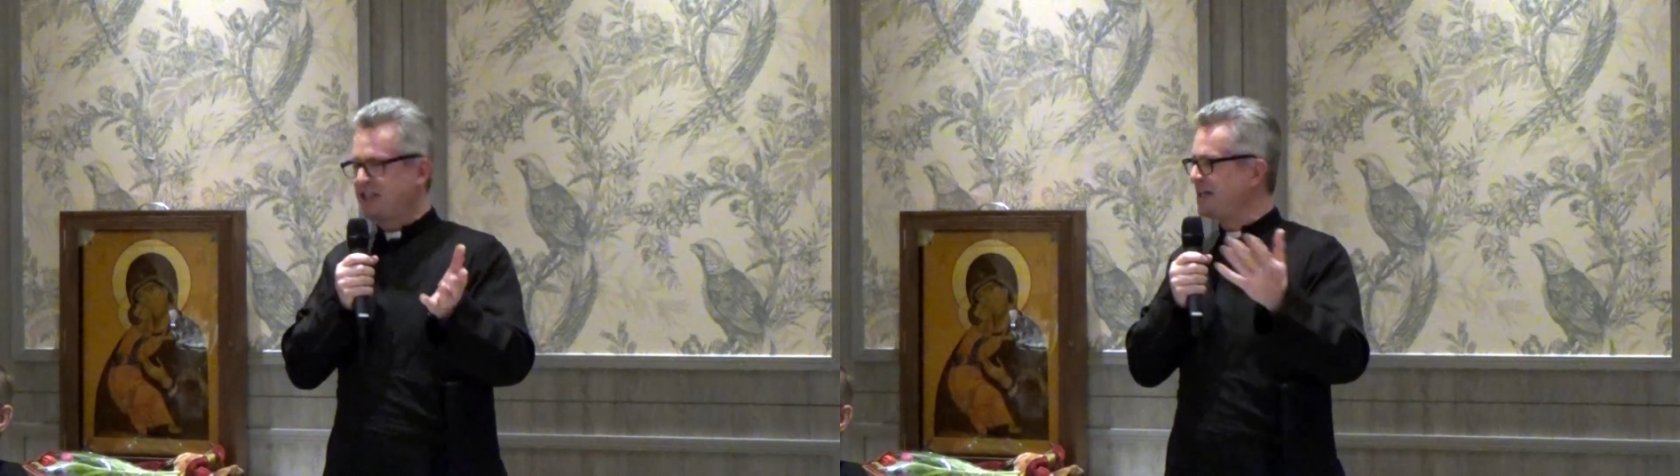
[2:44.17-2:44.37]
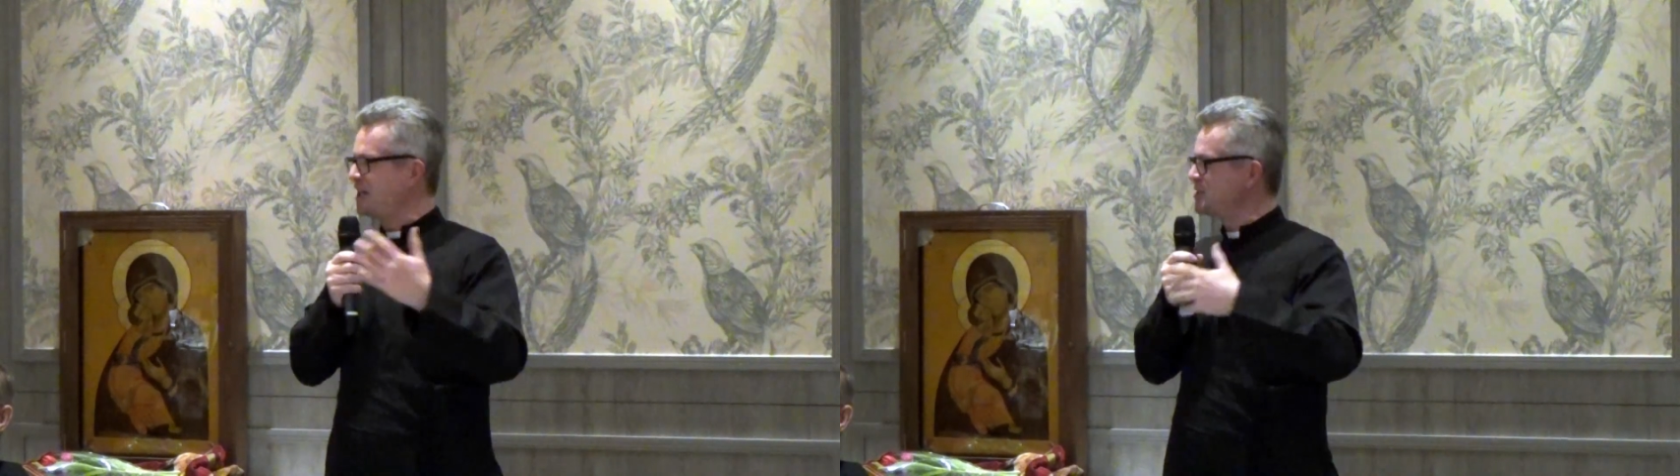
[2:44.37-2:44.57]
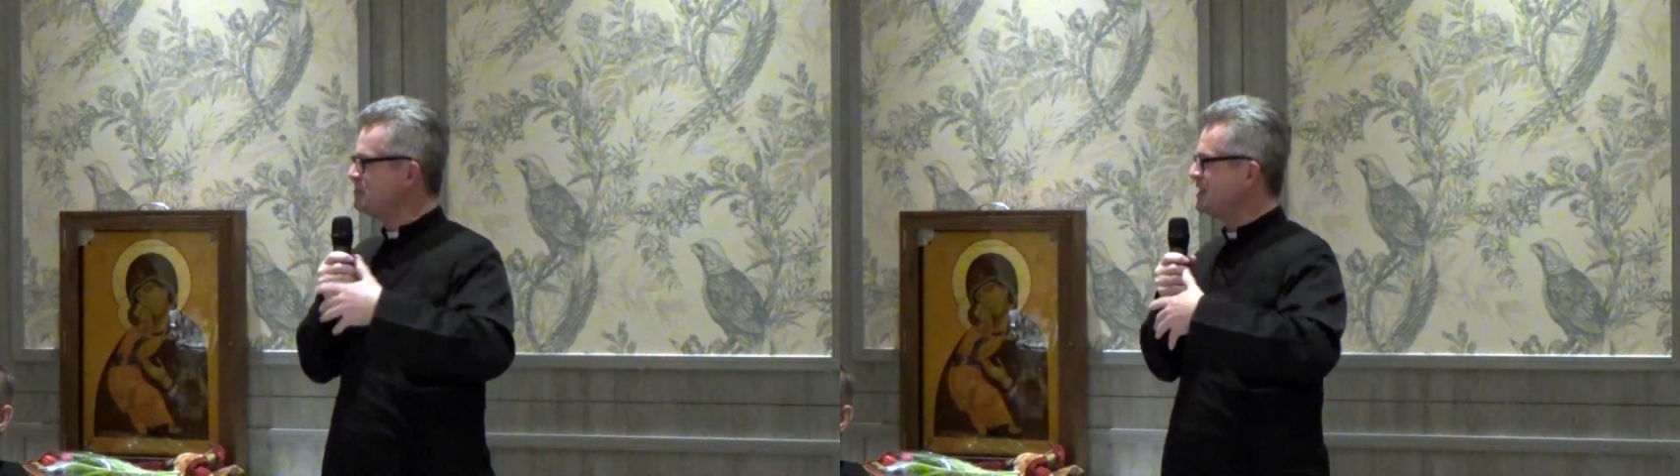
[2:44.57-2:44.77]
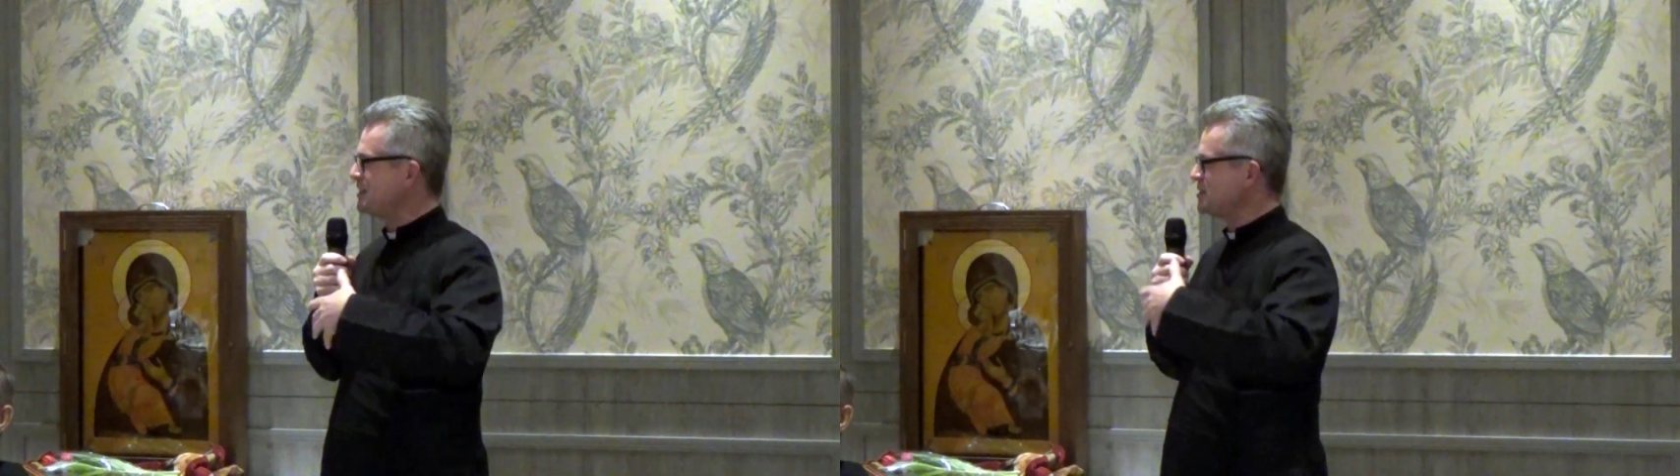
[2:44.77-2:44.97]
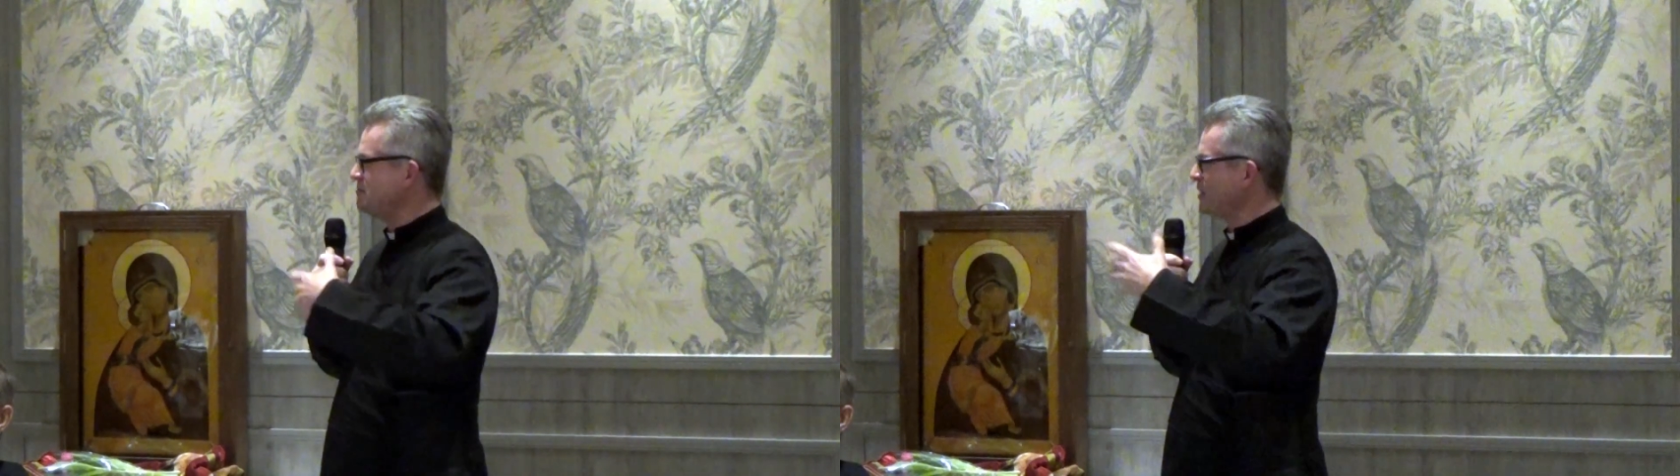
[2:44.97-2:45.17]
English
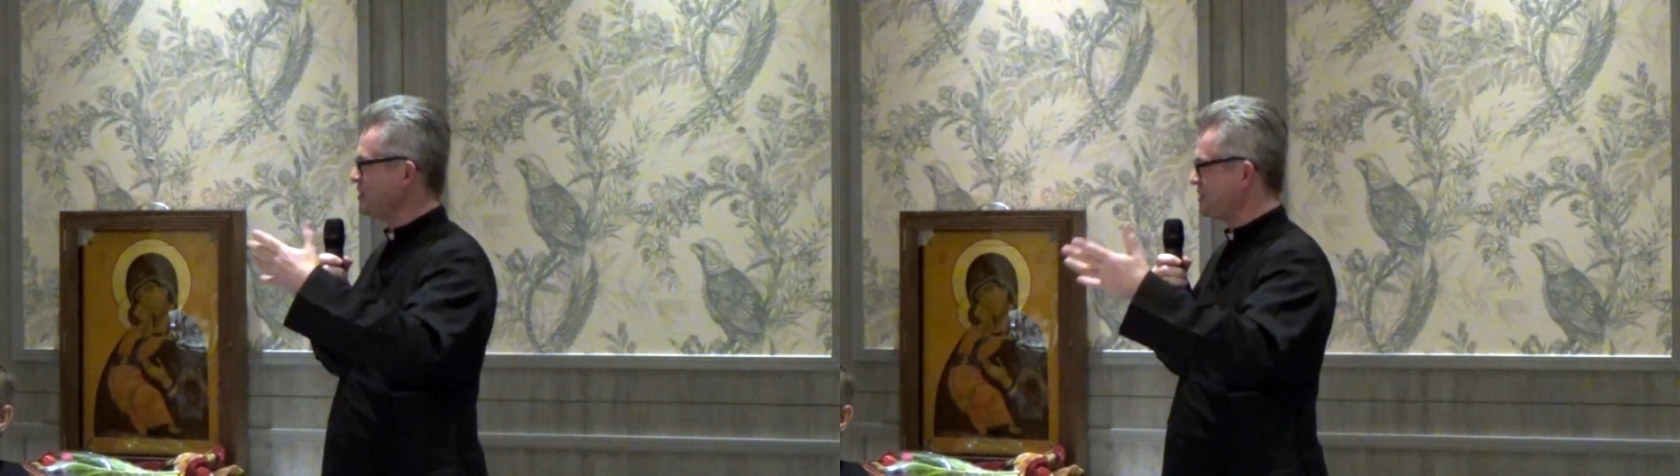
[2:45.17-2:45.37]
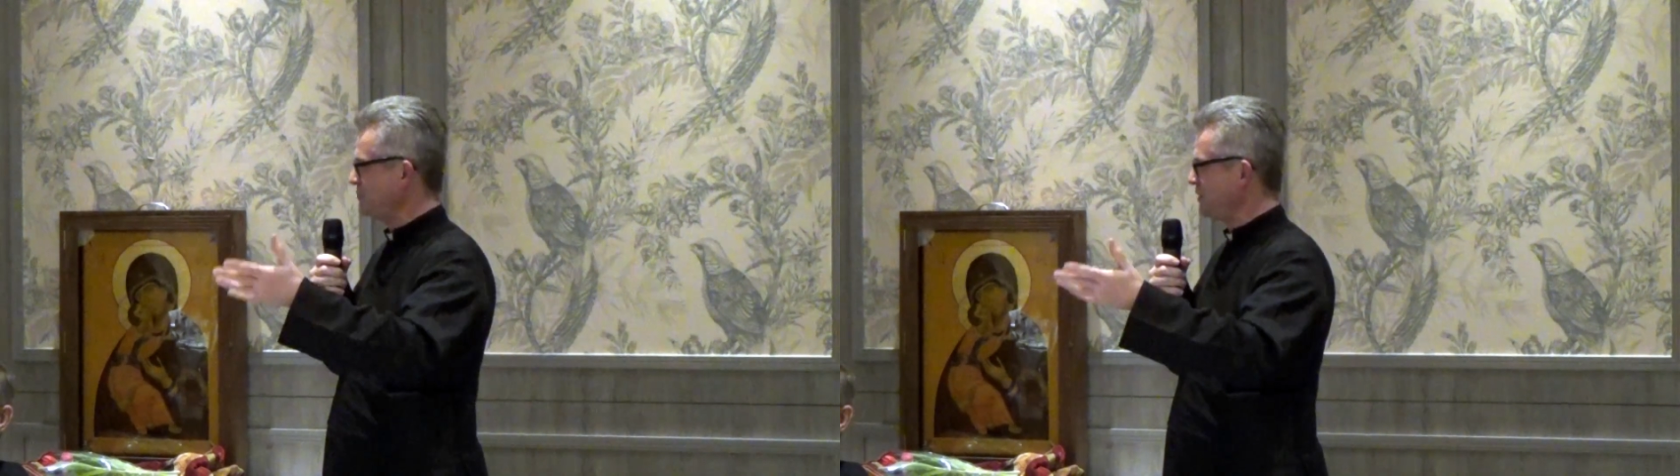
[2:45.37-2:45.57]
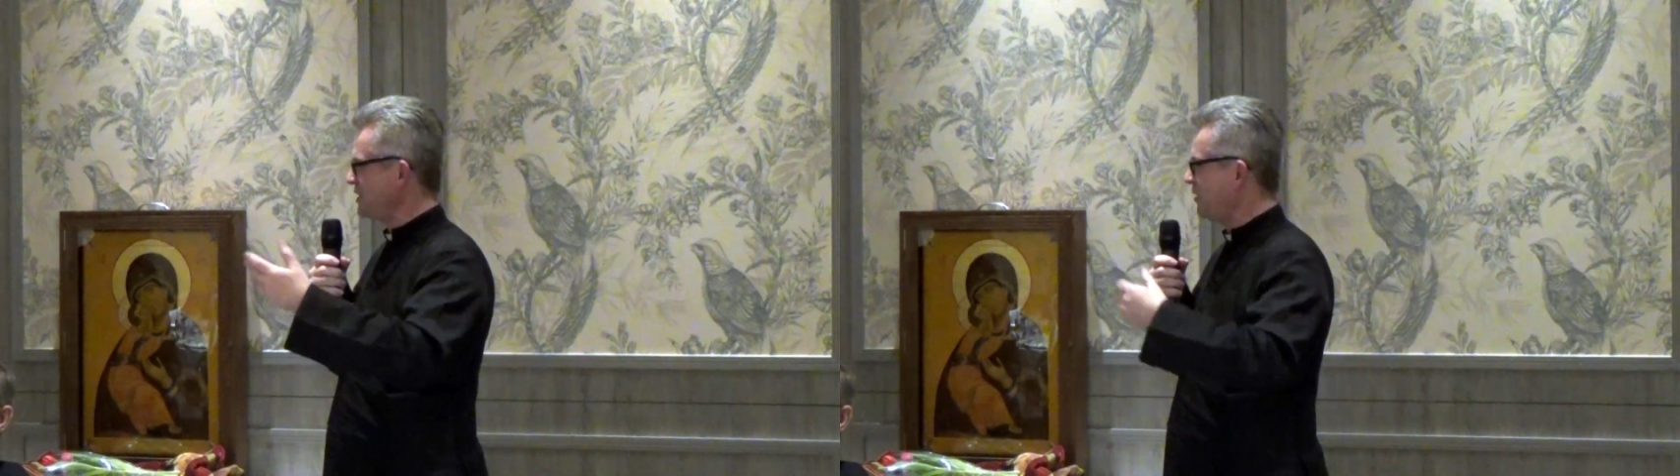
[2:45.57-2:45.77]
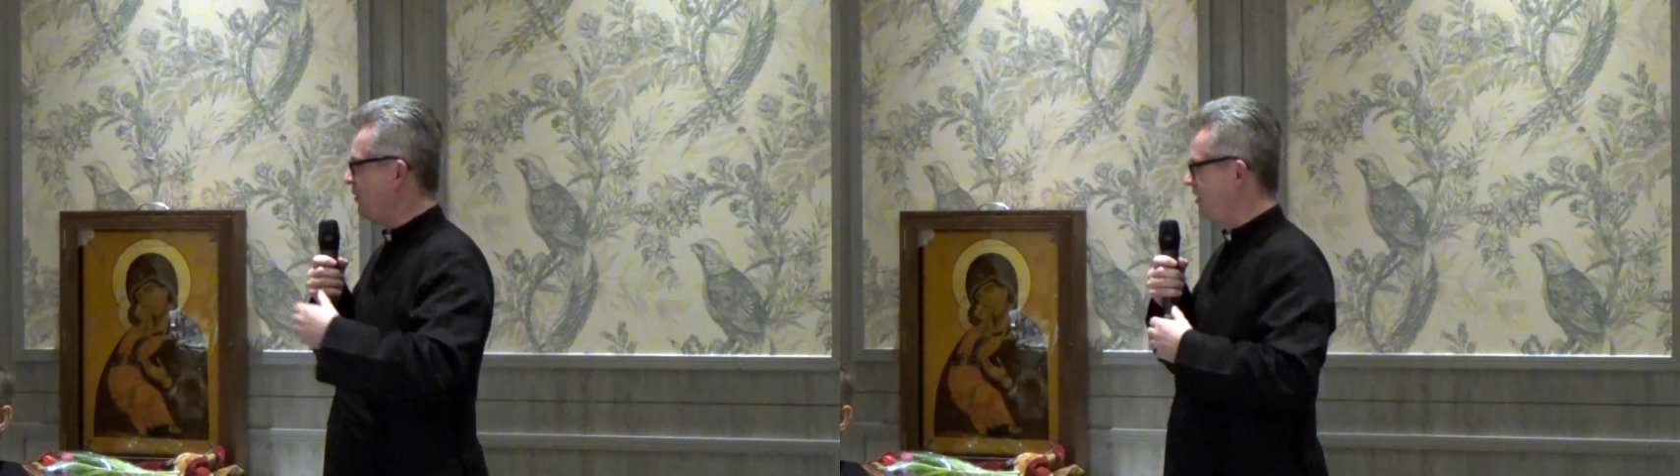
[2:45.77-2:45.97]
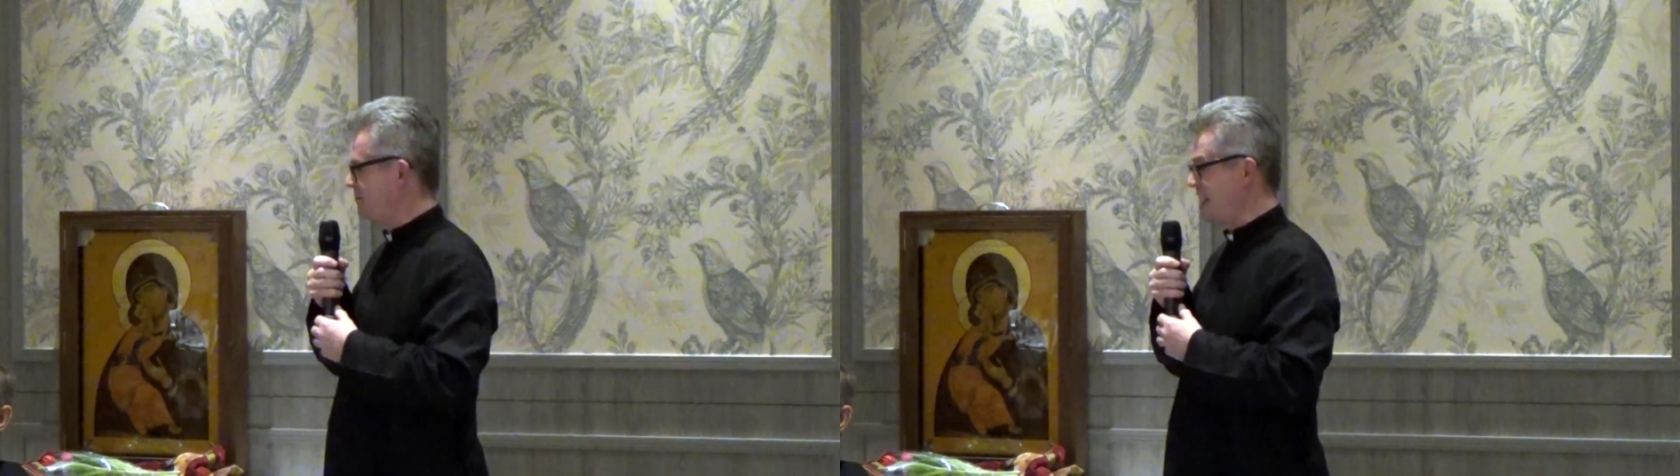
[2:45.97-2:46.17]
speakers amongst you will know of,